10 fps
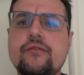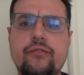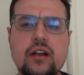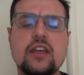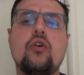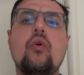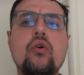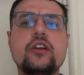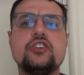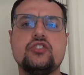symphonic
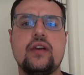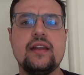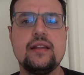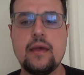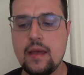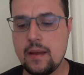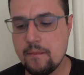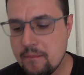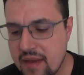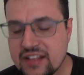orchestrated
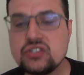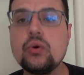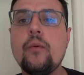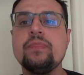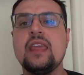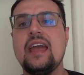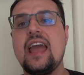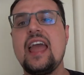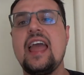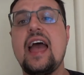metal,
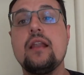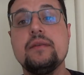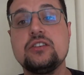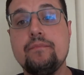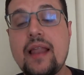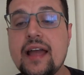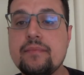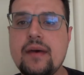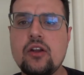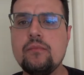elements of
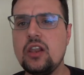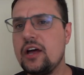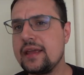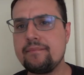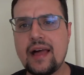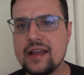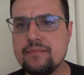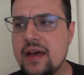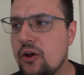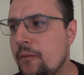black metal, melodic
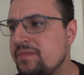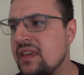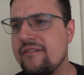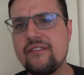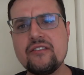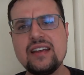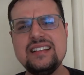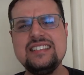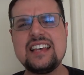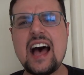black metal,
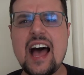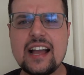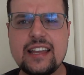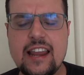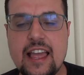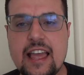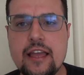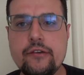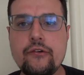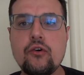very dark and
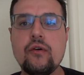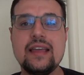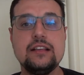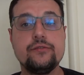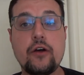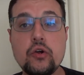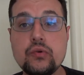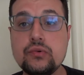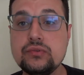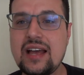evil. His
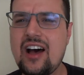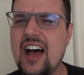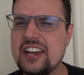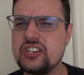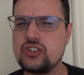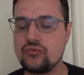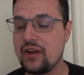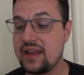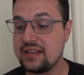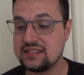vocals, high
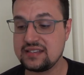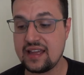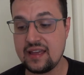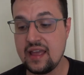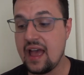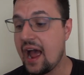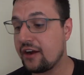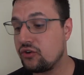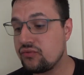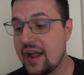shrieks, are
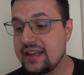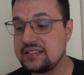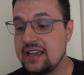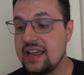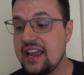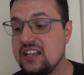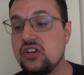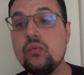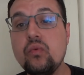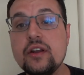great.
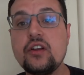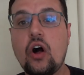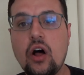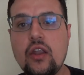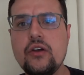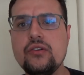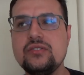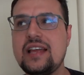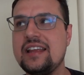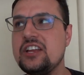Into Wooded
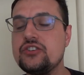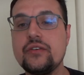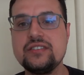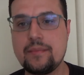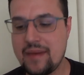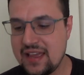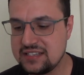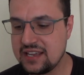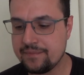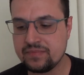Hollows, that intro is
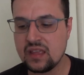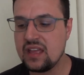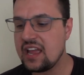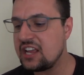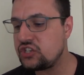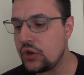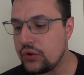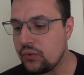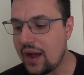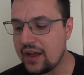amazing.
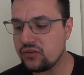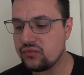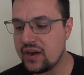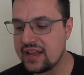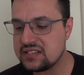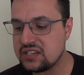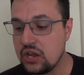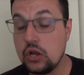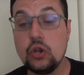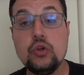Eternal Unrest,
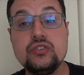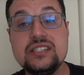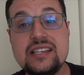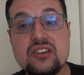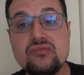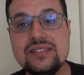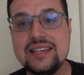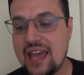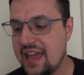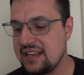Lucille's
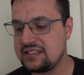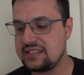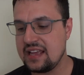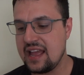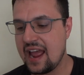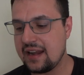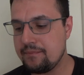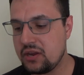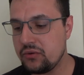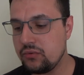Gate, an
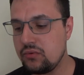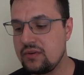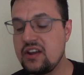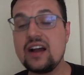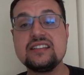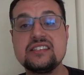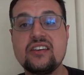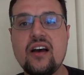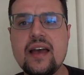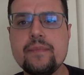Imperial Night
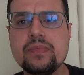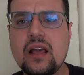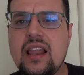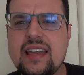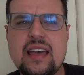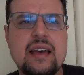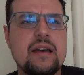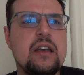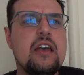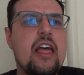Sky, like a
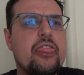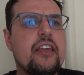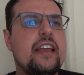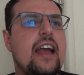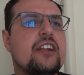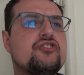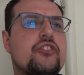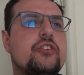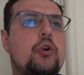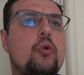
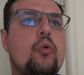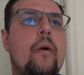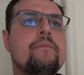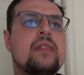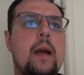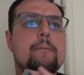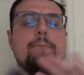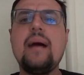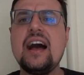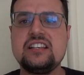theatrical
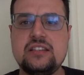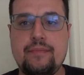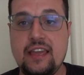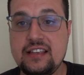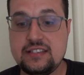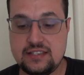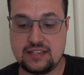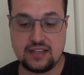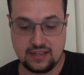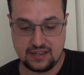
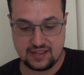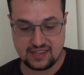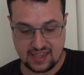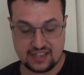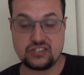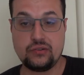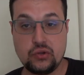masterpiece. Yeah, so